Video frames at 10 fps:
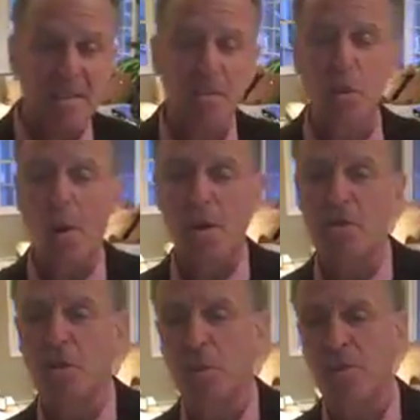these
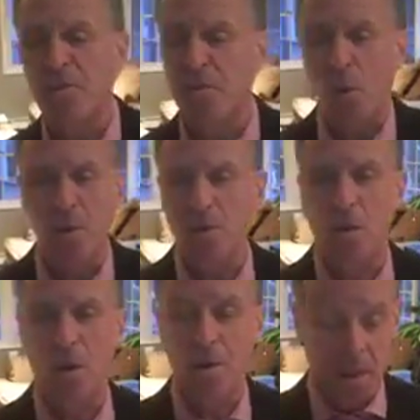questions. We focus
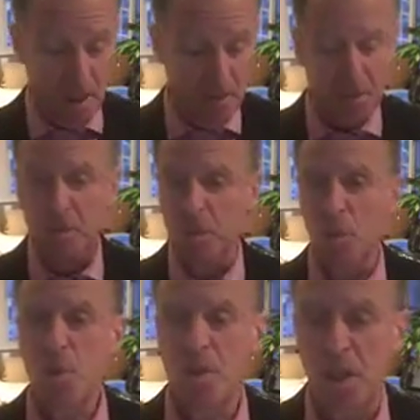on the
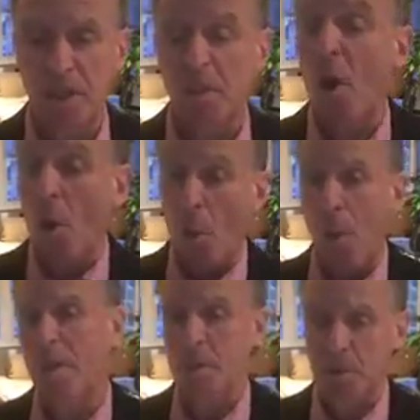solutions
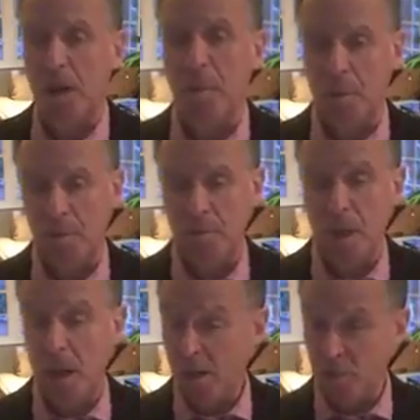when the problem
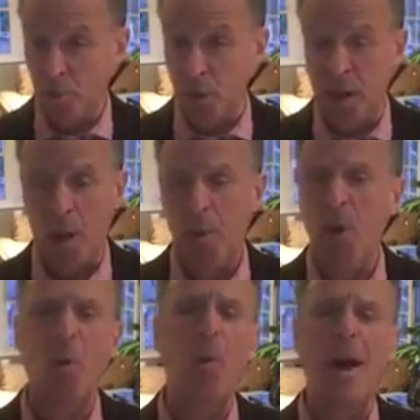is brought up. We
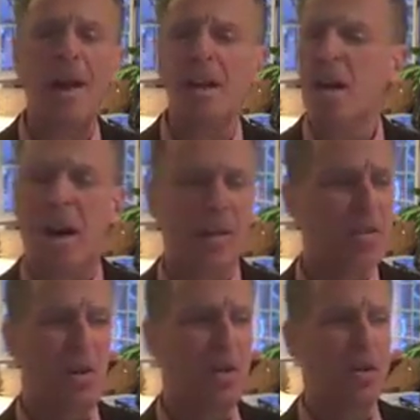don't wait
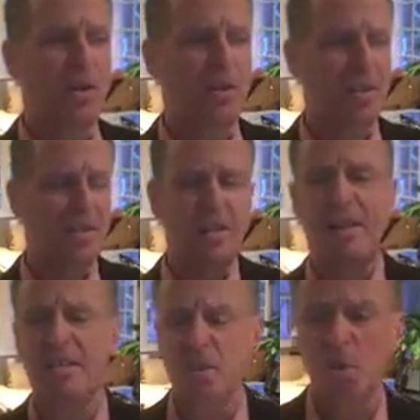until you're 60
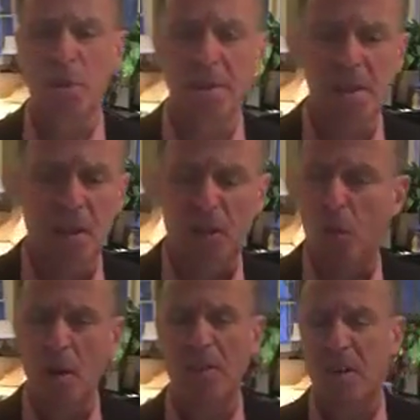days into a deal or
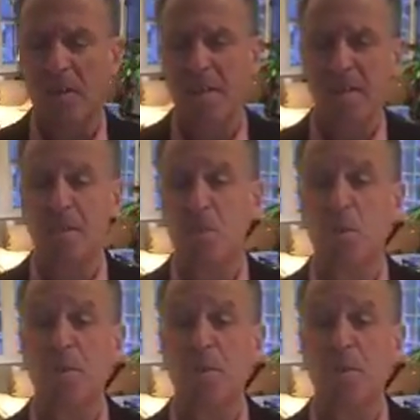45 days into